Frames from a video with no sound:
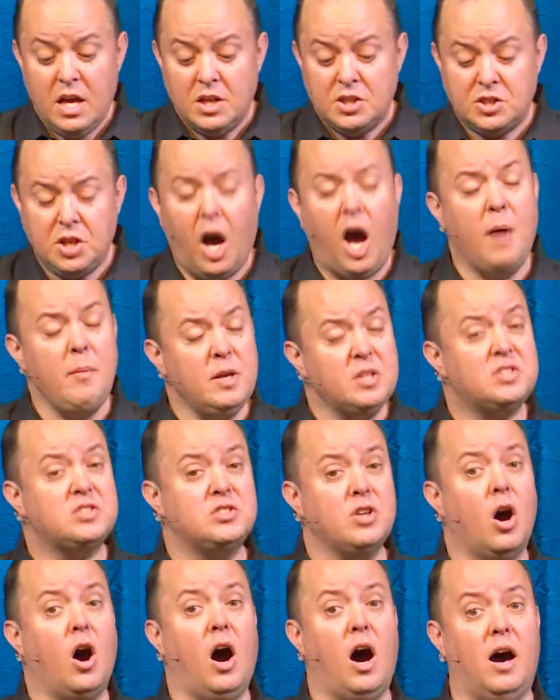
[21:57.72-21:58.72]
Thomas
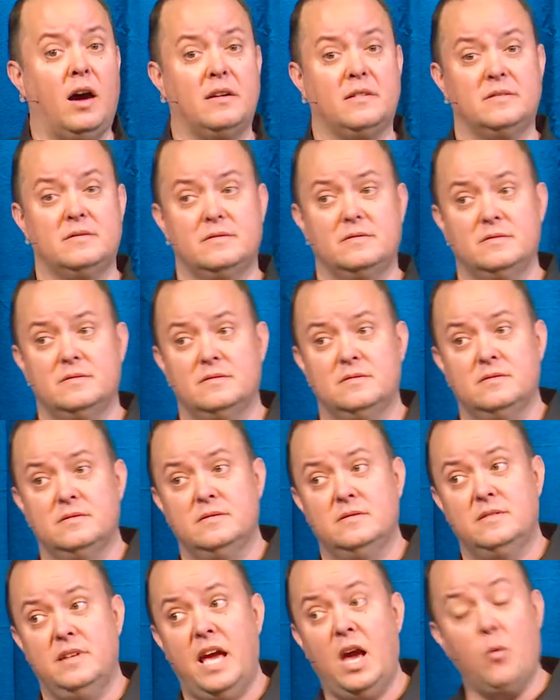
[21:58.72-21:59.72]
saw,
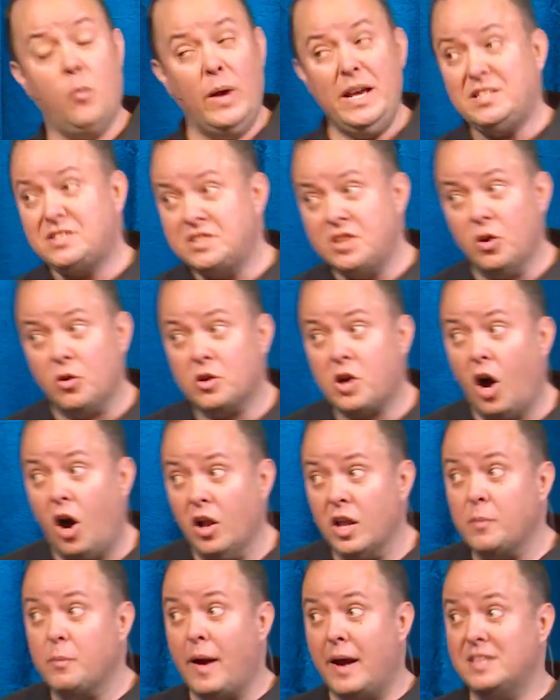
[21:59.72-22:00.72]
and we still
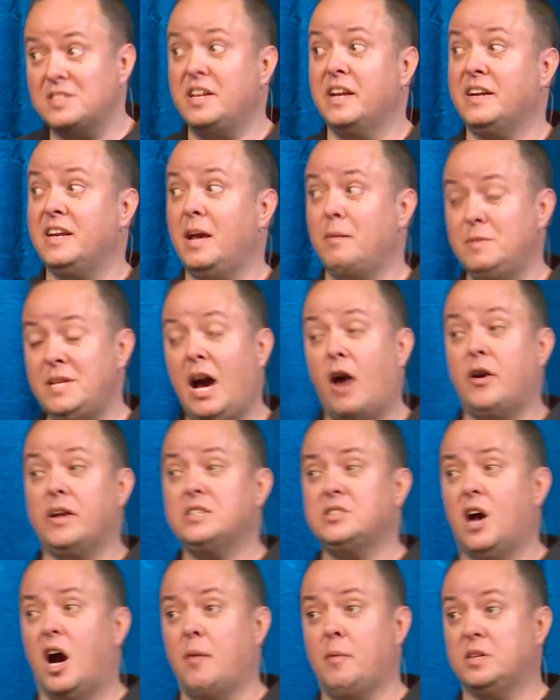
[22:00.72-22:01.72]
call him by his nickname, Doubting
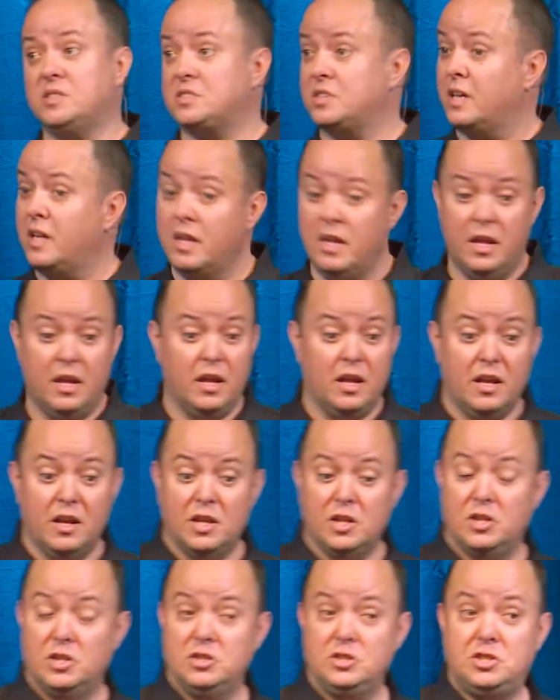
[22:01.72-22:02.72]
Thomas.
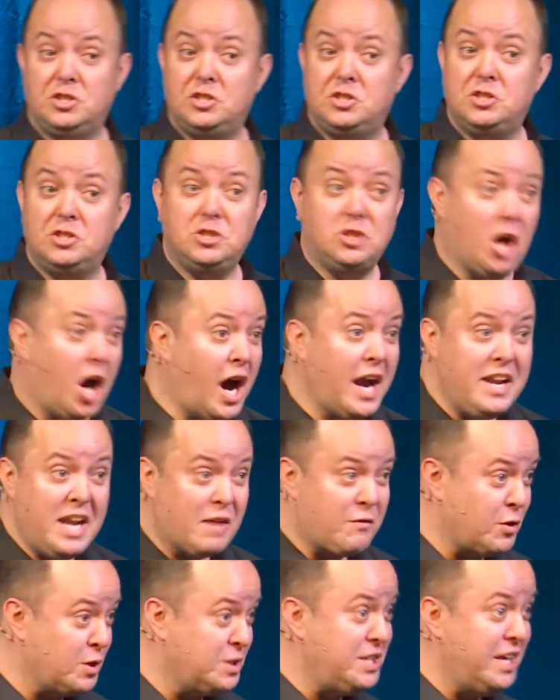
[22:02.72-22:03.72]
John
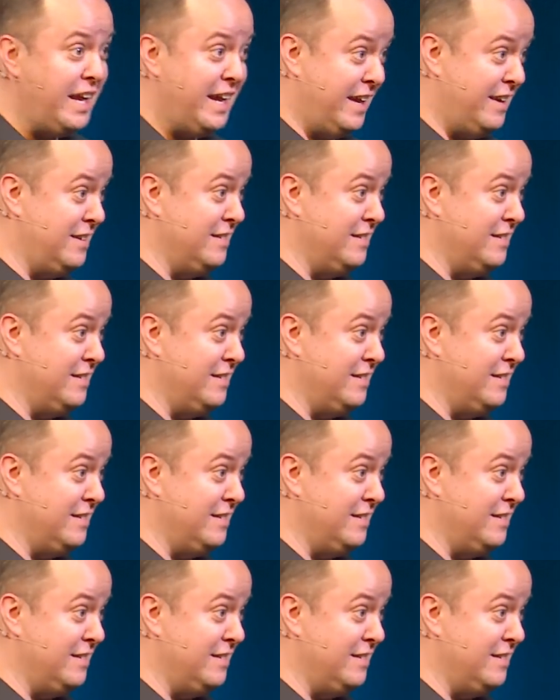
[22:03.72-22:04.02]
never did,